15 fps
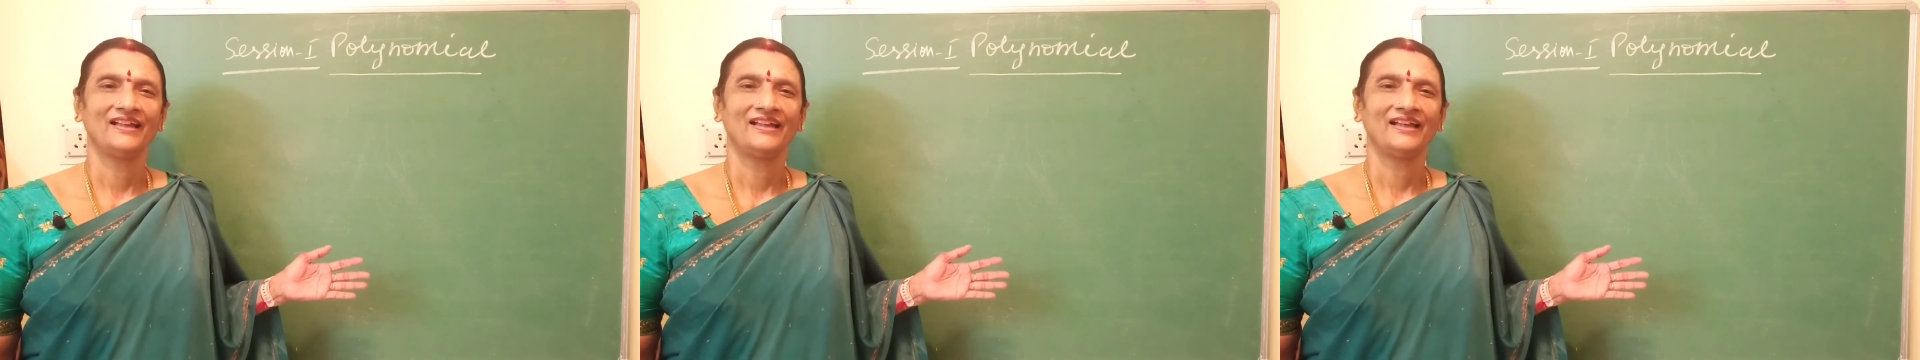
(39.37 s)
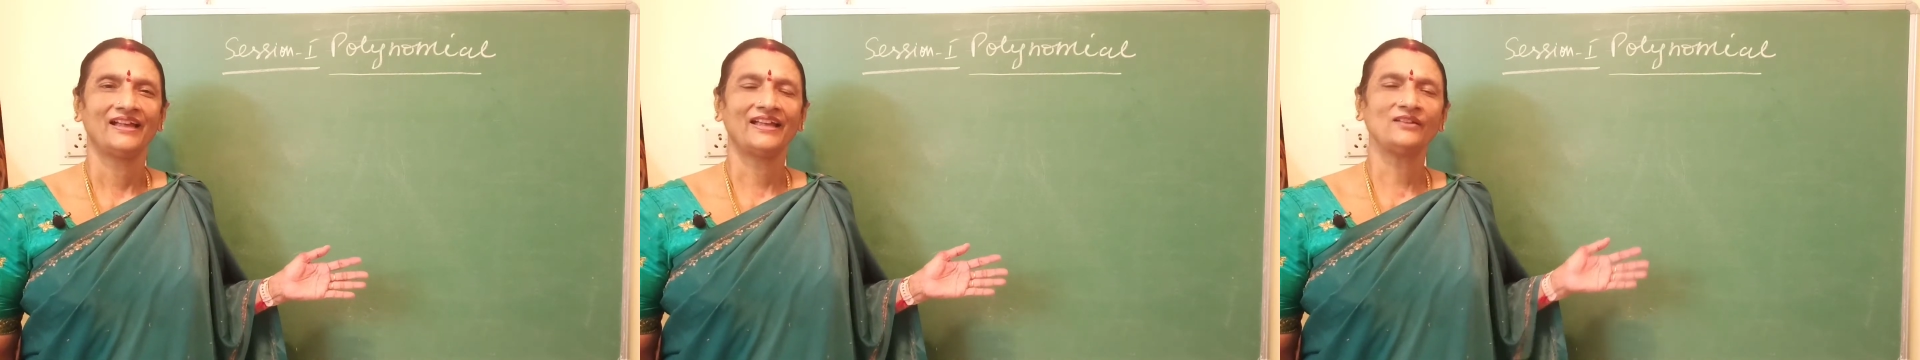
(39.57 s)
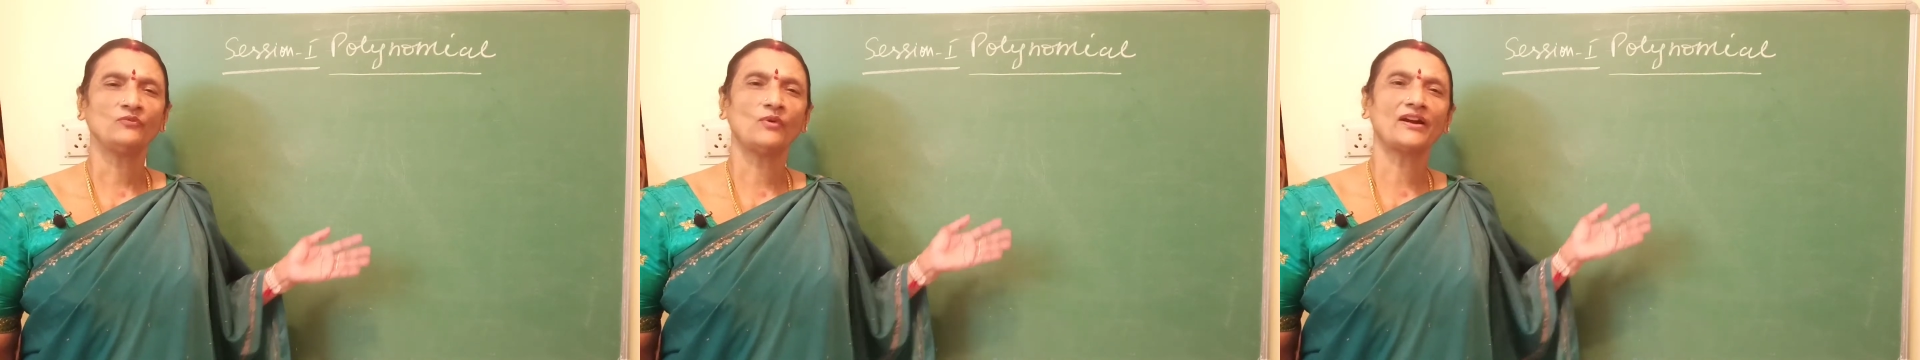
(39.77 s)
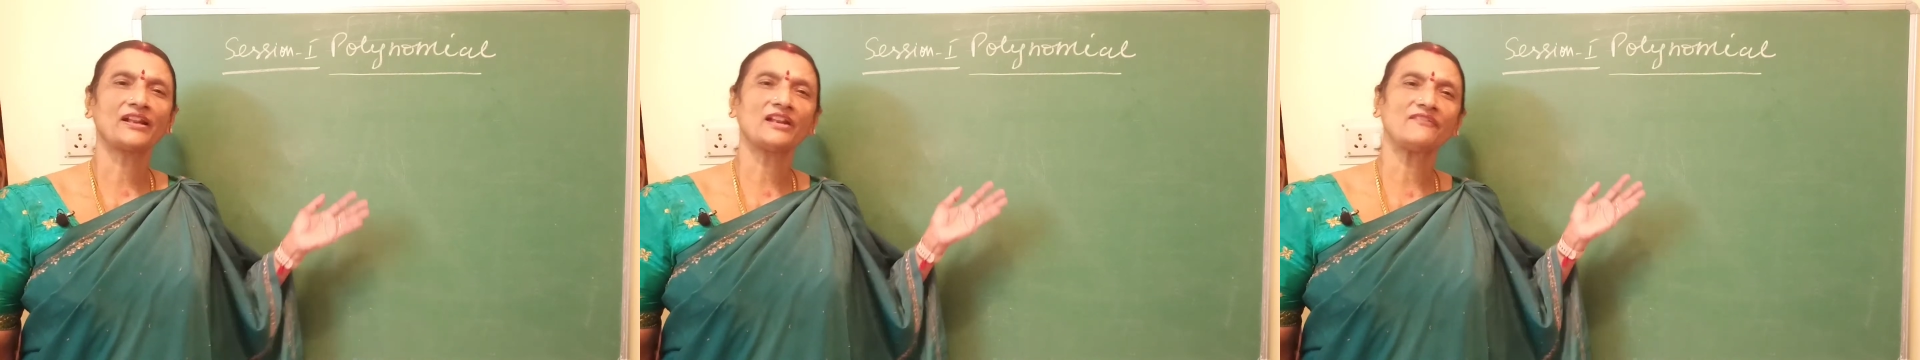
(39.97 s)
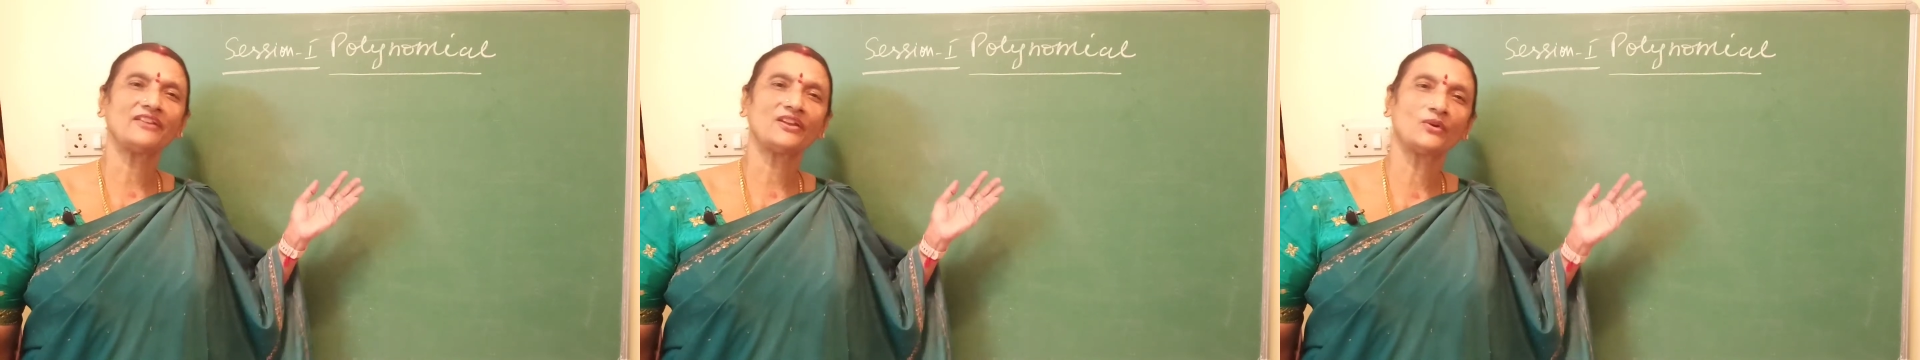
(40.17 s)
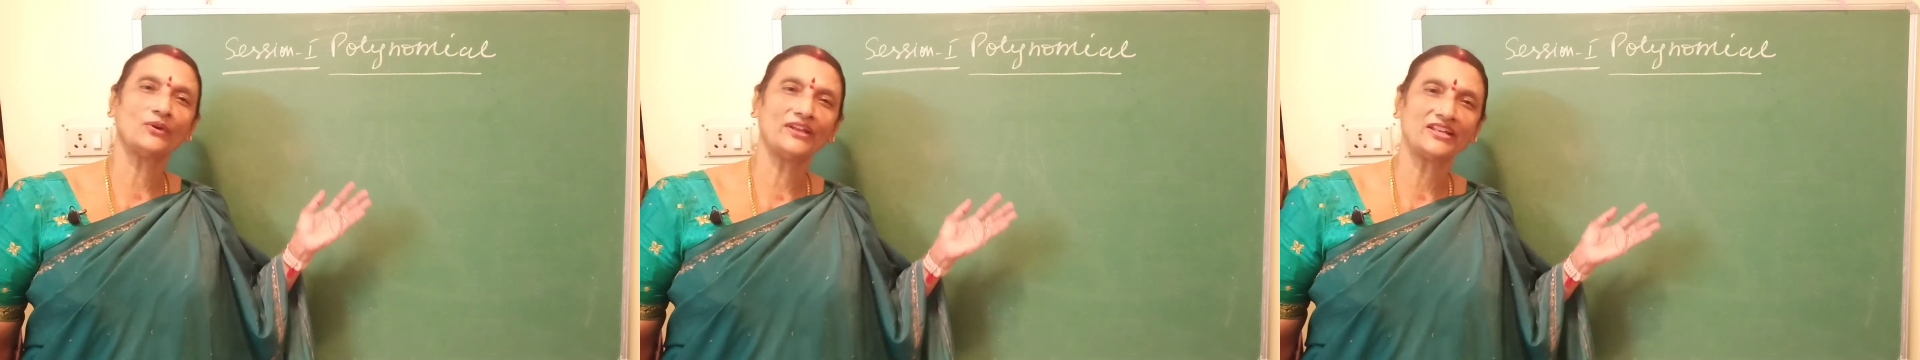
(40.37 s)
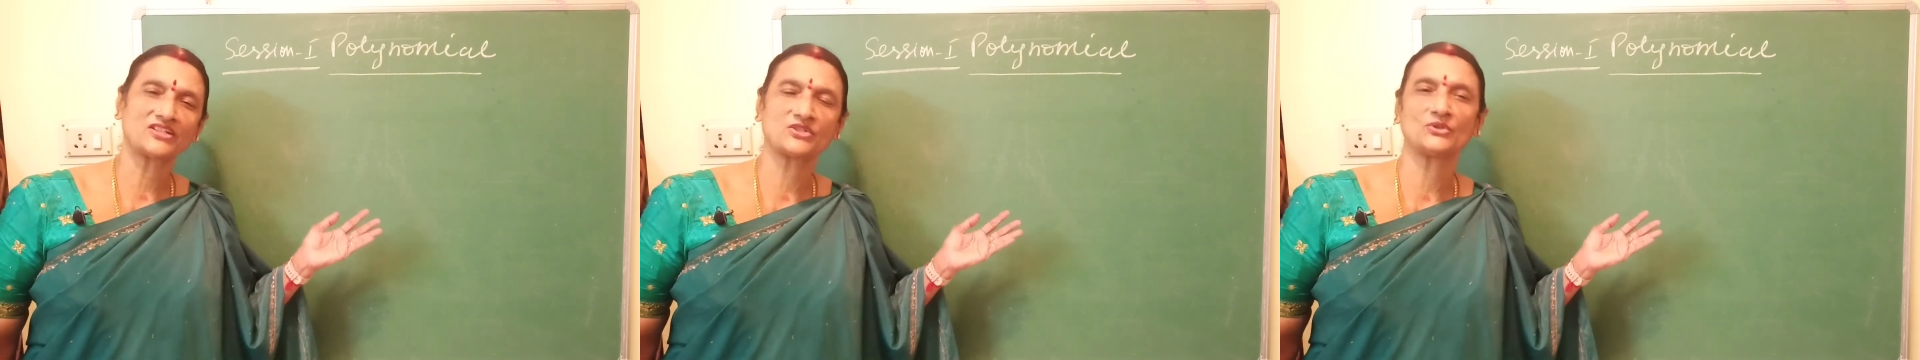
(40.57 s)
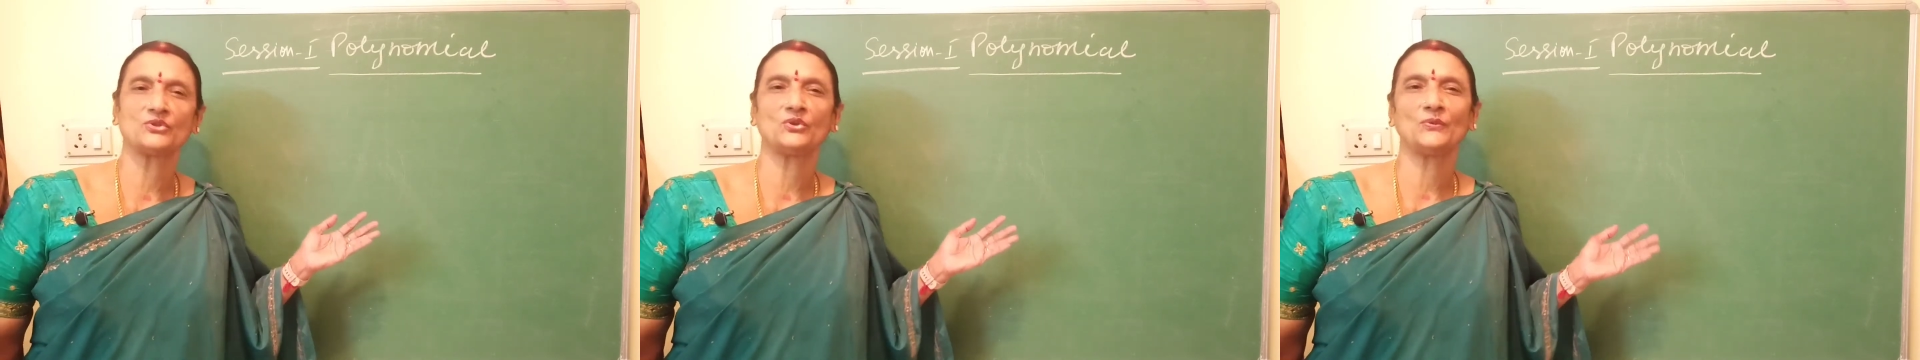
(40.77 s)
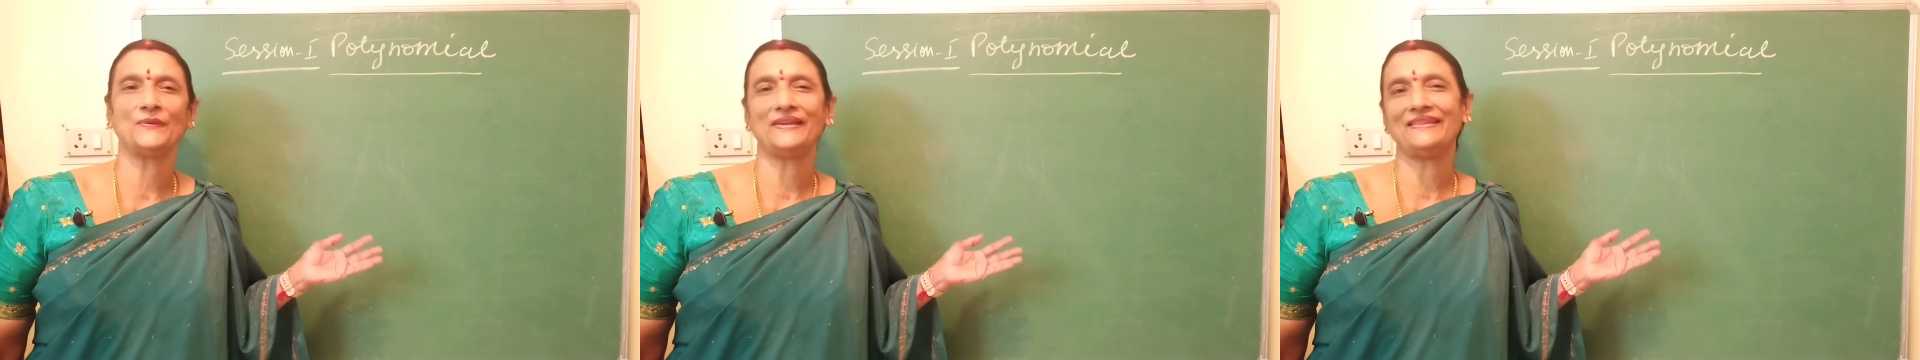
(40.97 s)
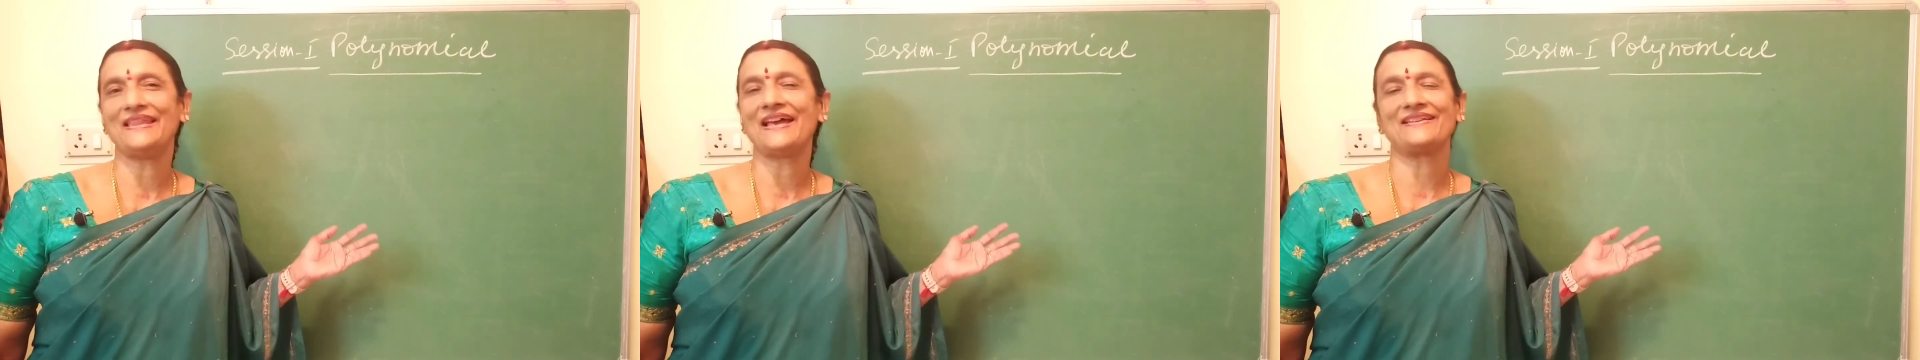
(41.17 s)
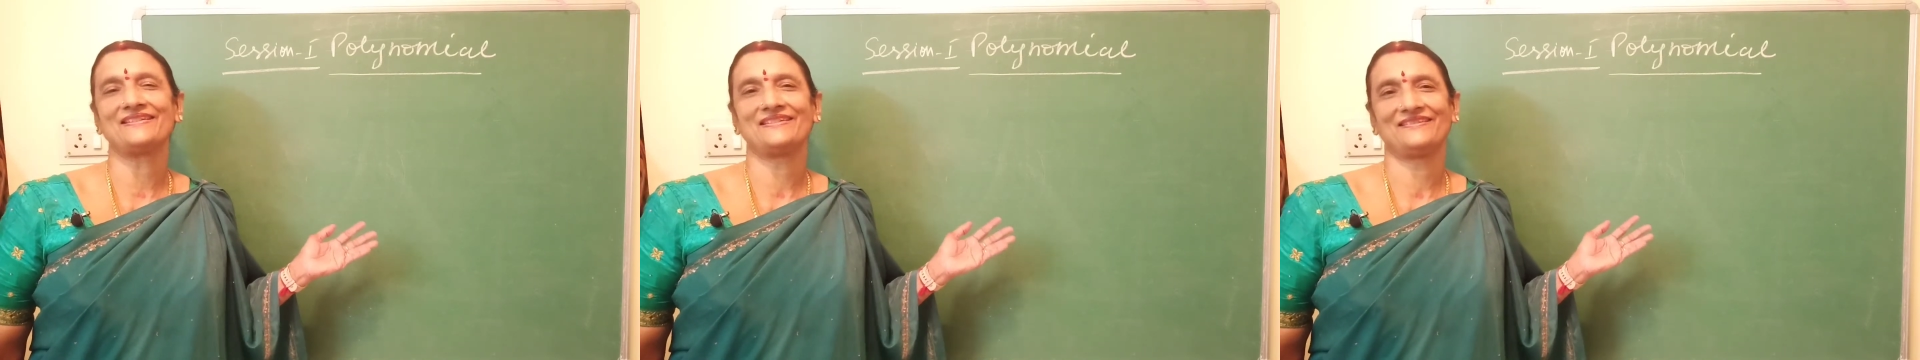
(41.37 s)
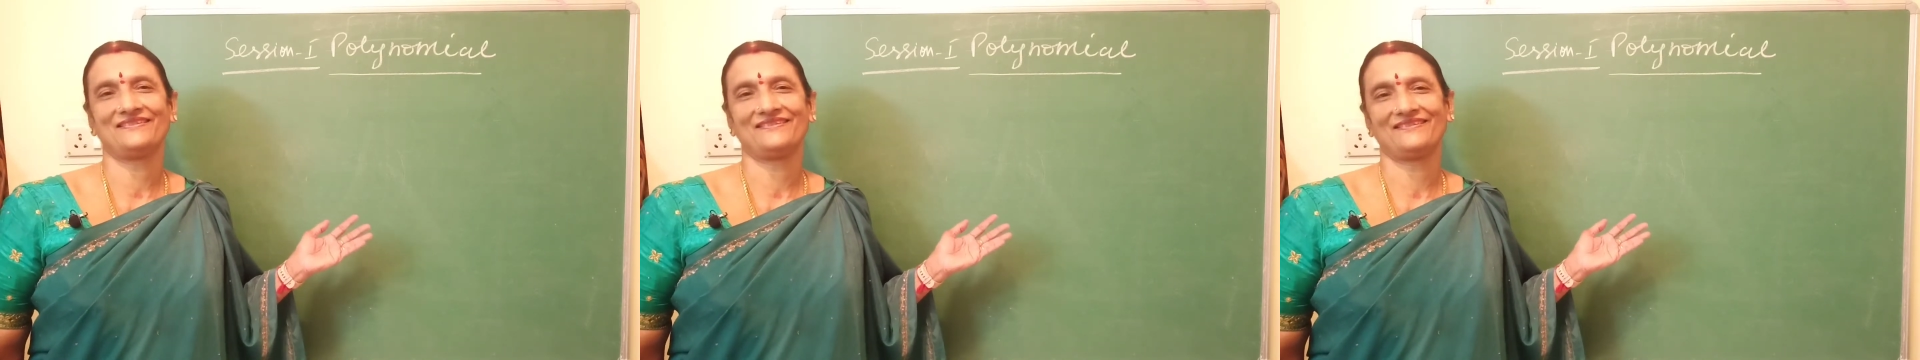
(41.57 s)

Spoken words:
and what are we going to do with that.